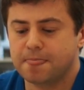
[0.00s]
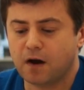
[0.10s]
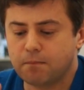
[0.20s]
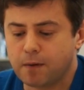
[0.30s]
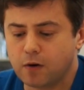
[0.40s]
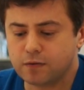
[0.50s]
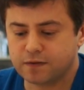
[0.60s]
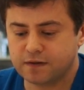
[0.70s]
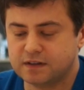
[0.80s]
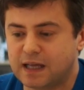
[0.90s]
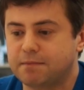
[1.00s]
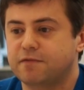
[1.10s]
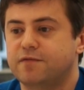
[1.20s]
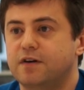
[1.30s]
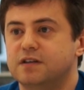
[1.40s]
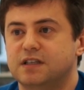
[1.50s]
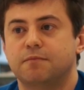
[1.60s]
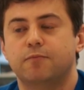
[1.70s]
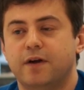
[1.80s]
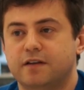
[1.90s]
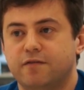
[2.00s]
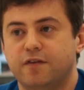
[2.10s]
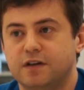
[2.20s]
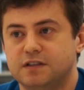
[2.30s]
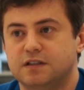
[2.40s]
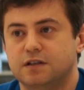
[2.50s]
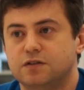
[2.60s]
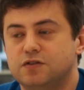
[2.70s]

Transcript: Now, both depth first and breadth first